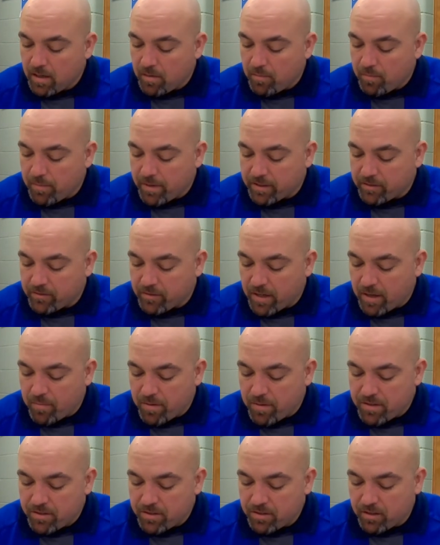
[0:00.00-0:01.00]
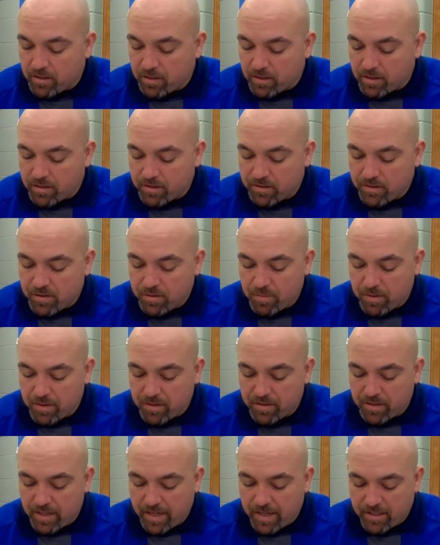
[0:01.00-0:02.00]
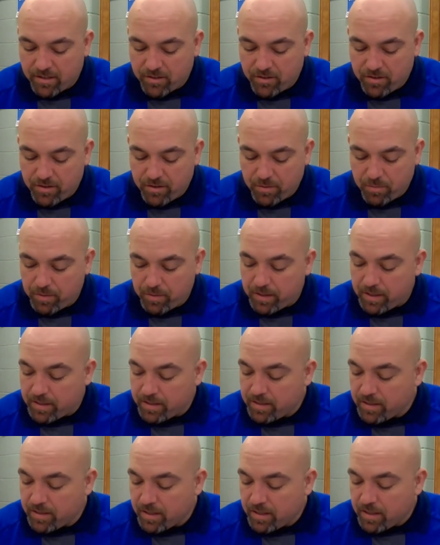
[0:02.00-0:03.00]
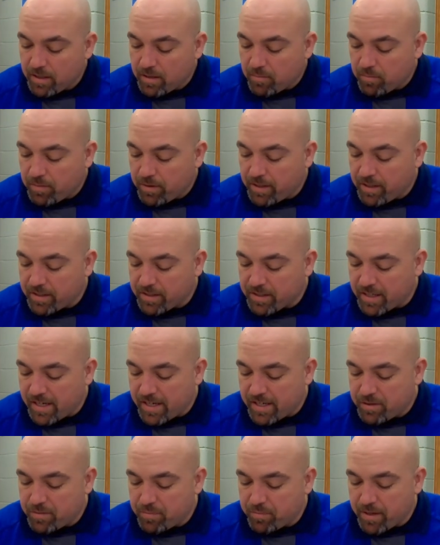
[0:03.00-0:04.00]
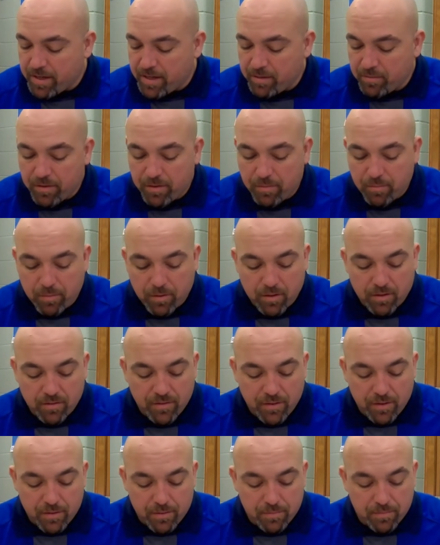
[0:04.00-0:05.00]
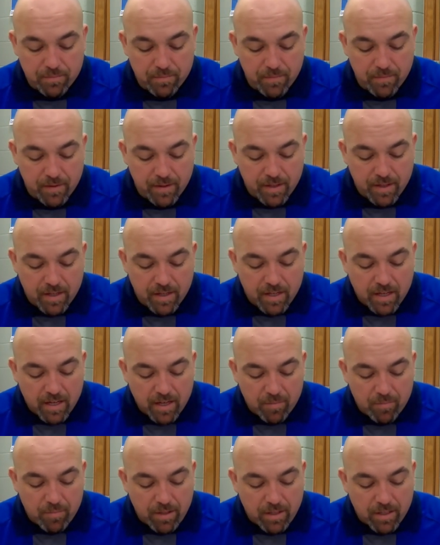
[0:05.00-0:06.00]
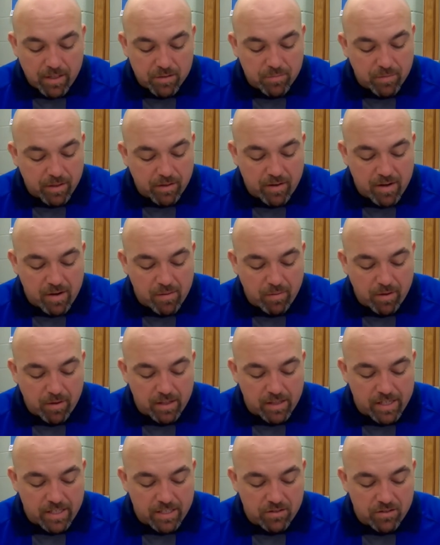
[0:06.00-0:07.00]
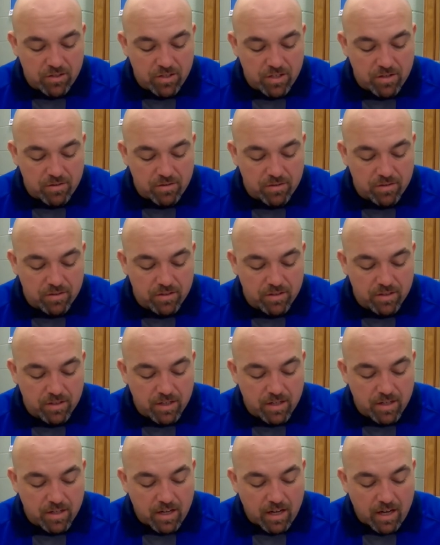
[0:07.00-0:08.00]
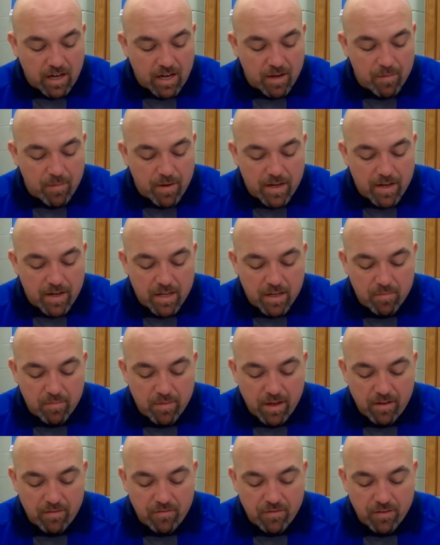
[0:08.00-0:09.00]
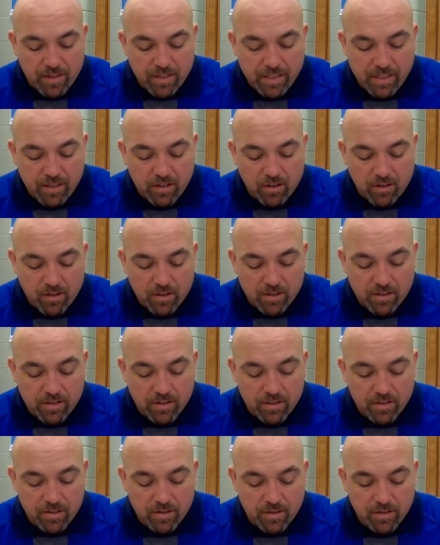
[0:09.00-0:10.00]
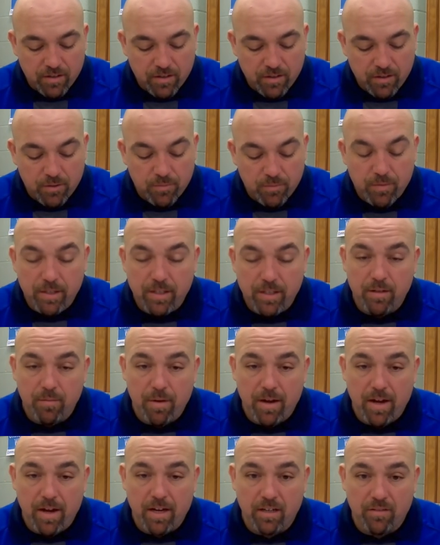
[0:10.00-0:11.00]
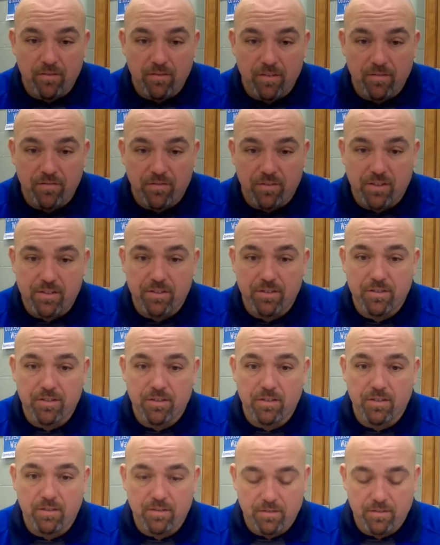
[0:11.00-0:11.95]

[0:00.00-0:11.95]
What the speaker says: My grandma's card smells extra sweet because I sprayed it with perfume. And because my grandpa likes jokes, I made him a funny card. You read the back of it first.